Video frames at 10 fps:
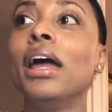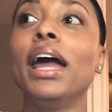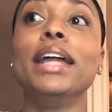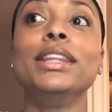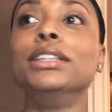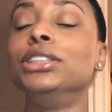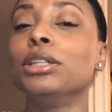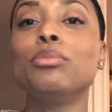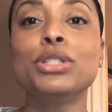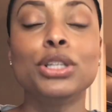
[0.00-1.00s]
and the
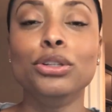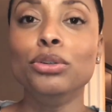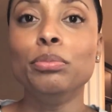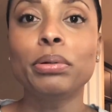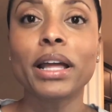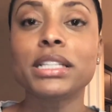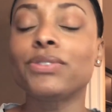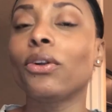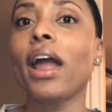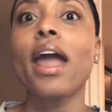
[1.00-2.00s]
gym was a new place
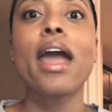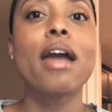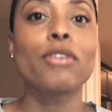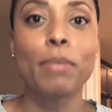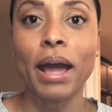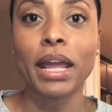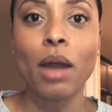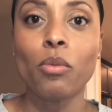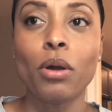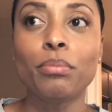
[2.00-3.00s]
for everybody
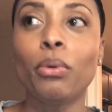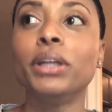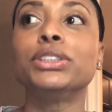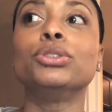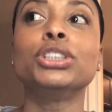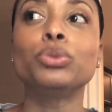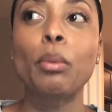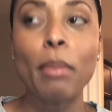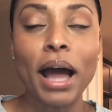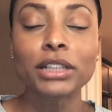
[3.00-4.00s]
at one point. So just
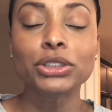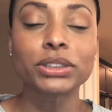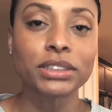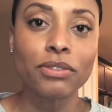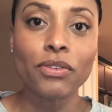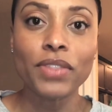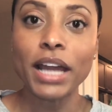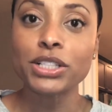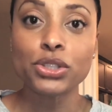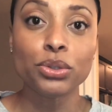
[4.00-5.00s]
remind yourself of
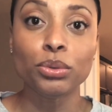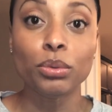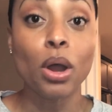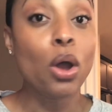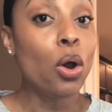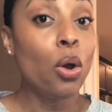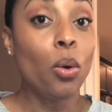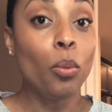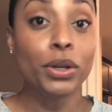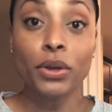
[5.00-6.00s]
that too
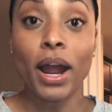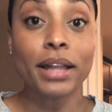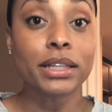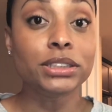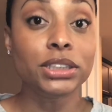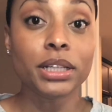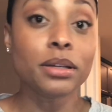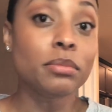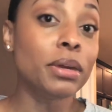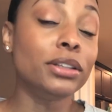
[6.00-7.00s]
when you're at the
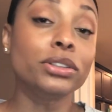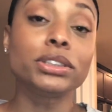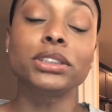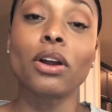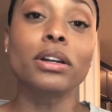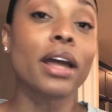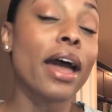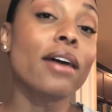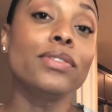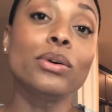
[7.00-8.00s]
gym and you're starting to
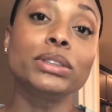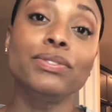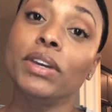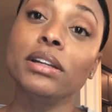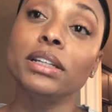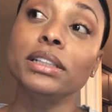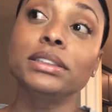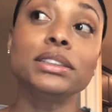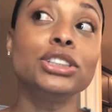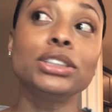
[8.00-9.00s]
have those
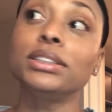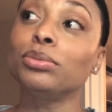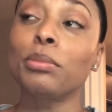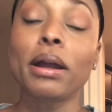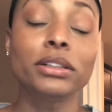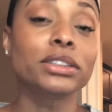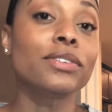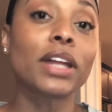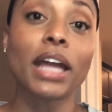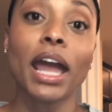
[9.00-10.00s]
feelings. Just remind
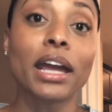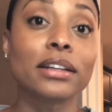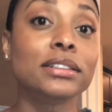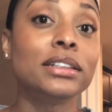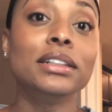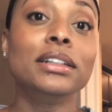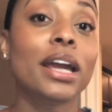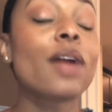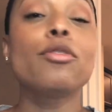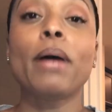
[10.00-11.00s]
yourself, like, hey,
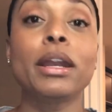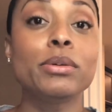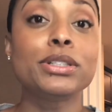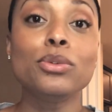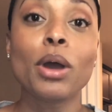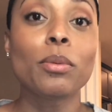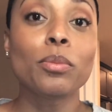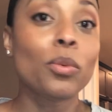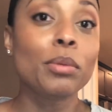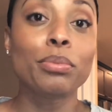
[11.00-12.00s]
everybody was new at
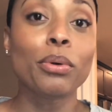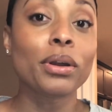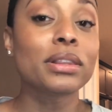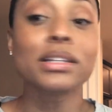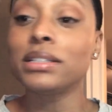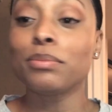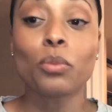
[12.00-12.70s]
one point. This